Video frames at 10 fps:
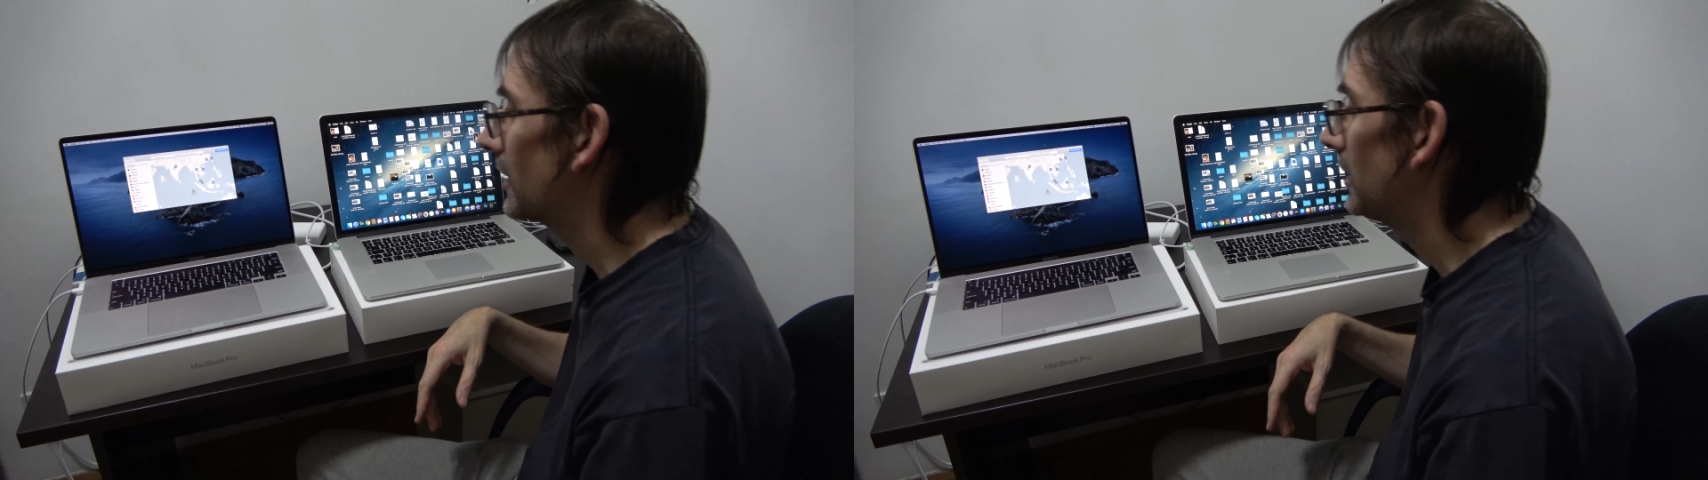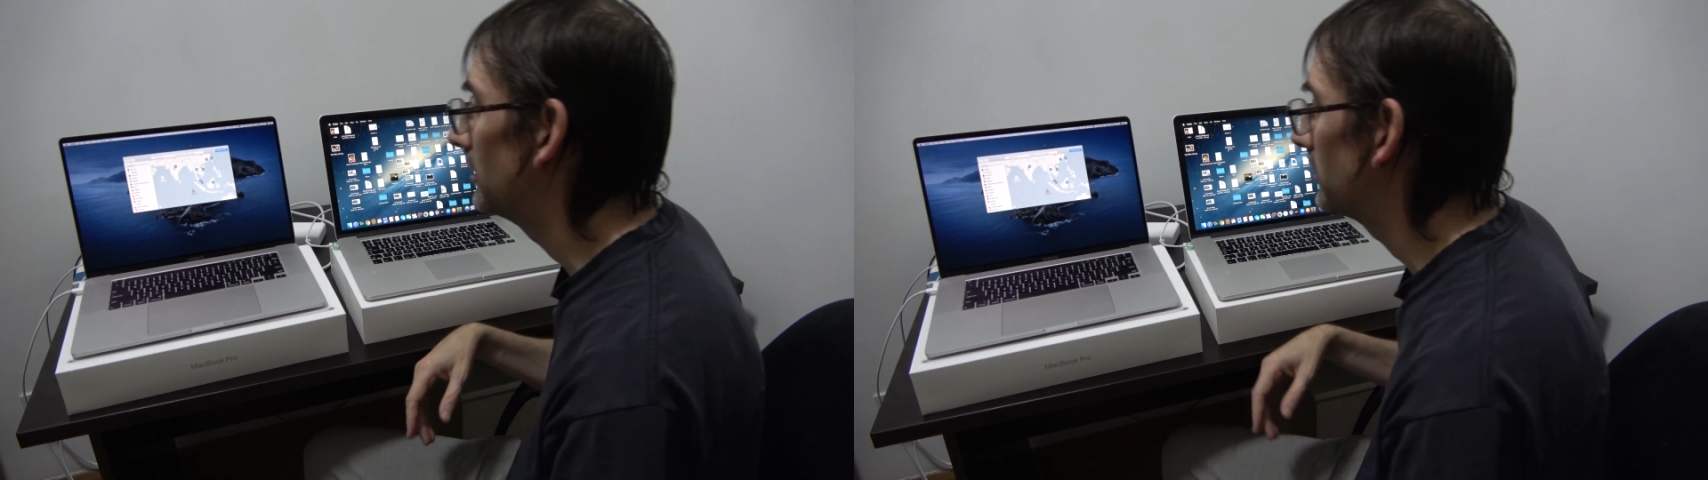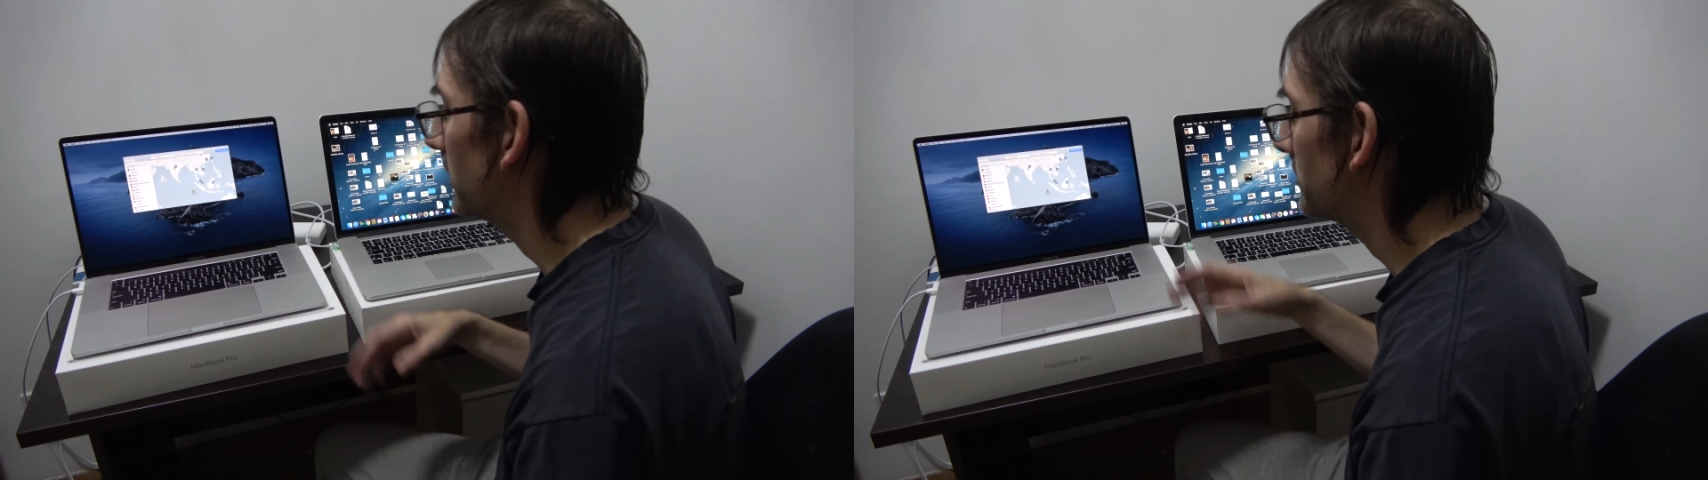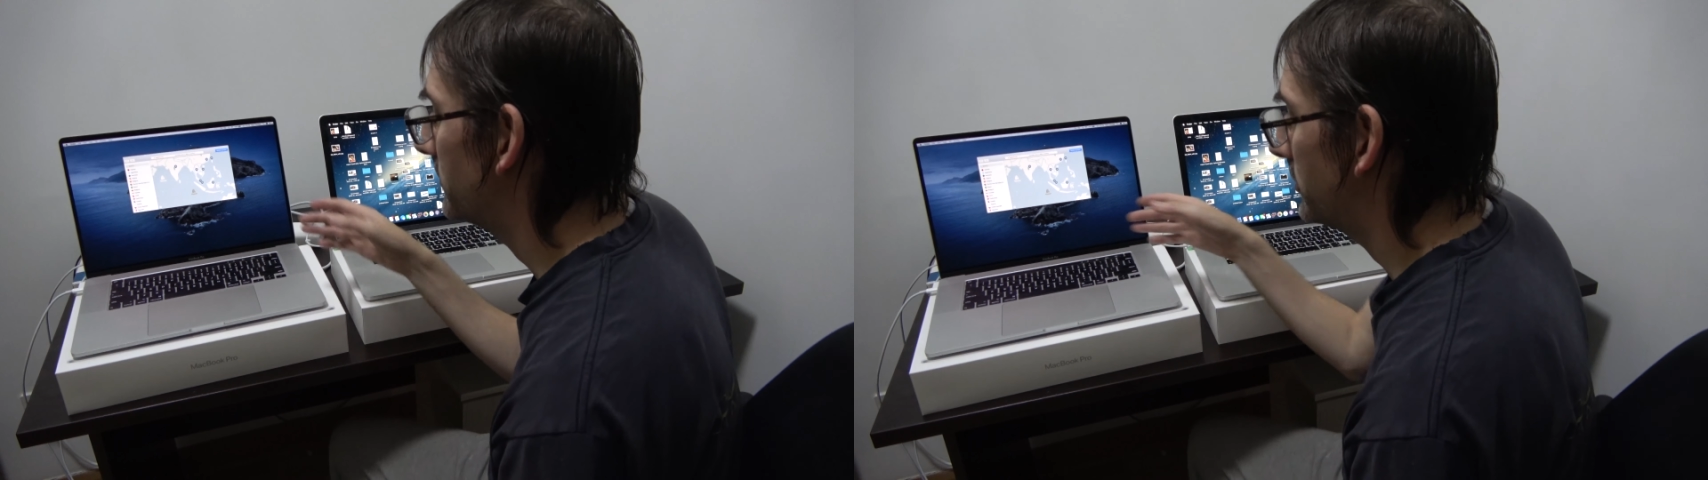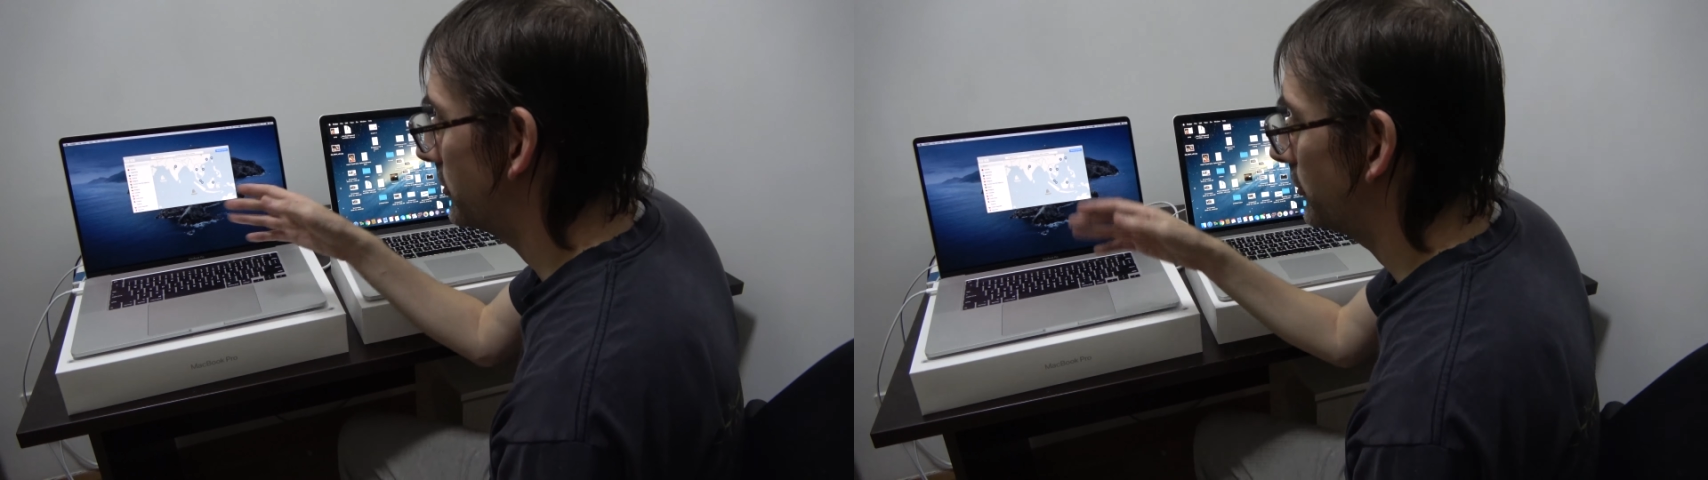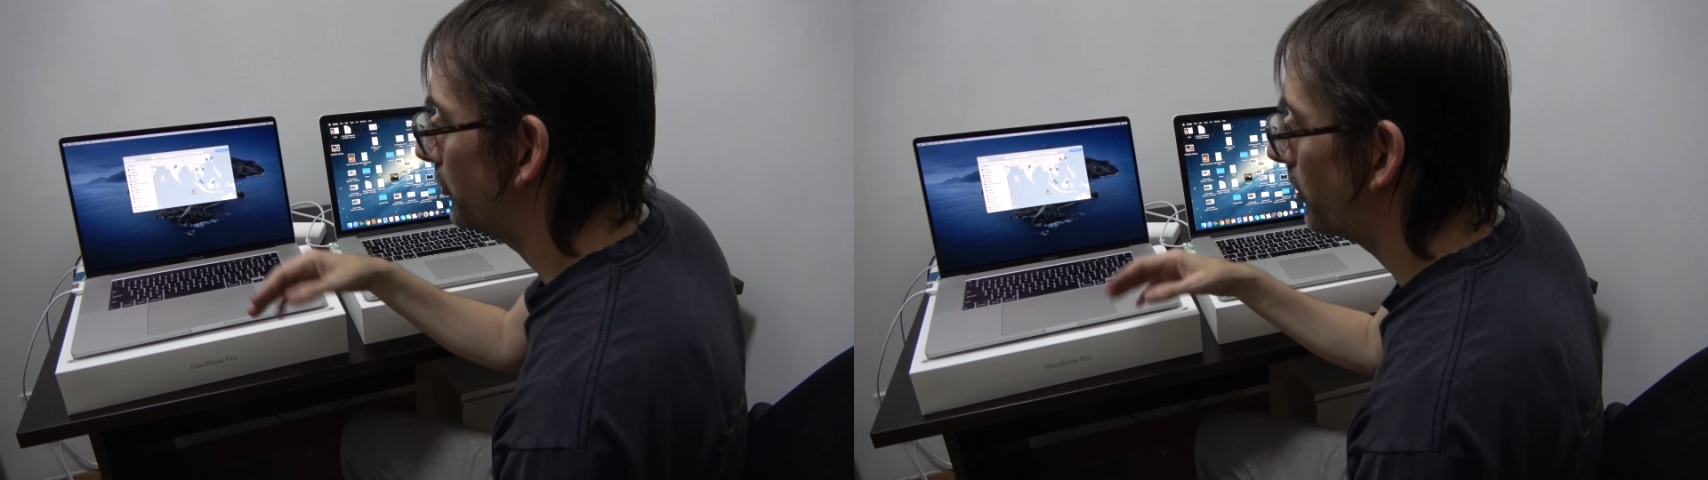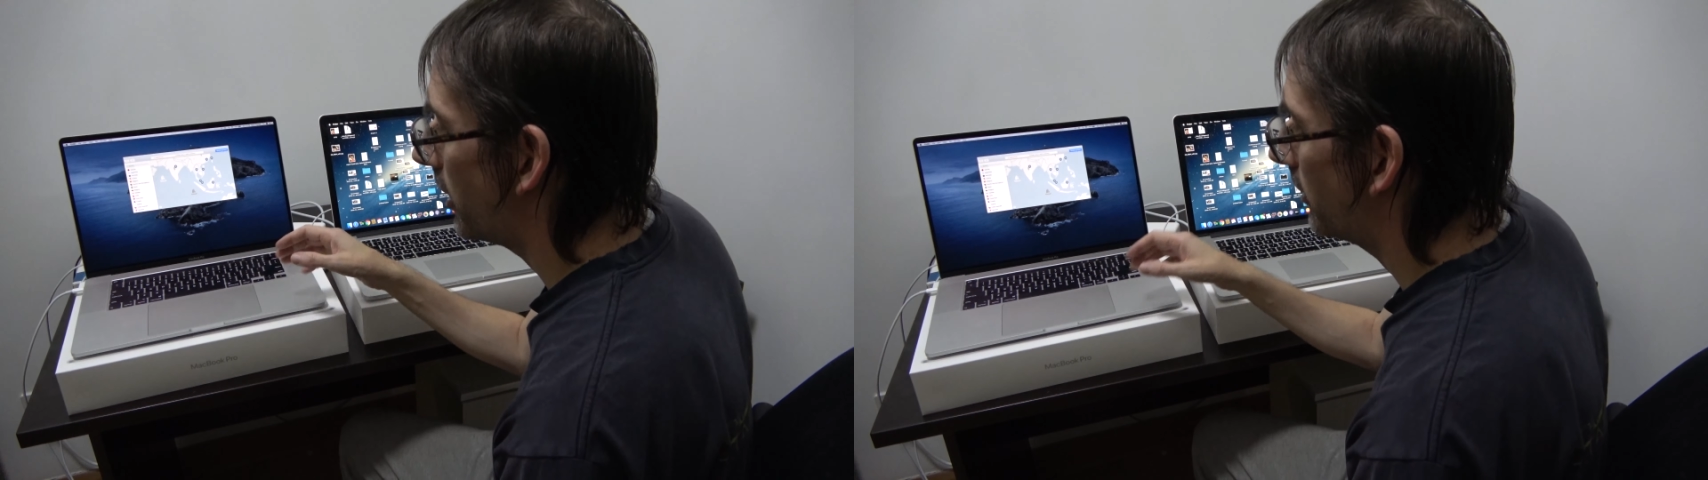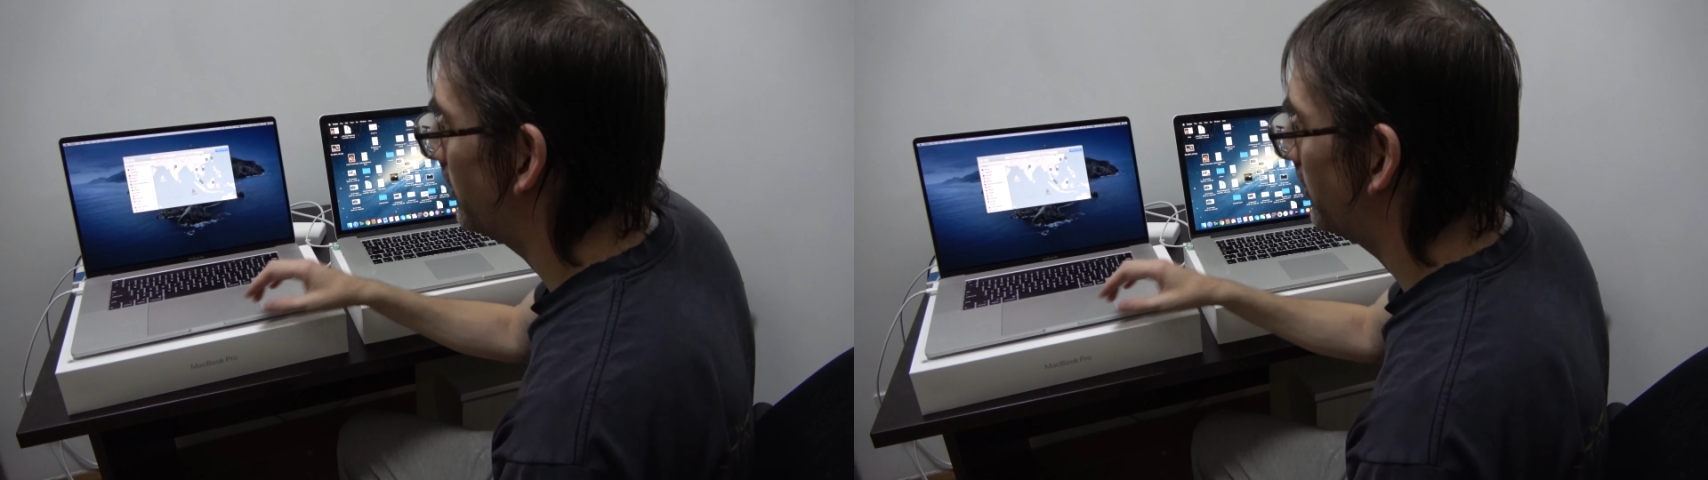You know, I guess with the touch bar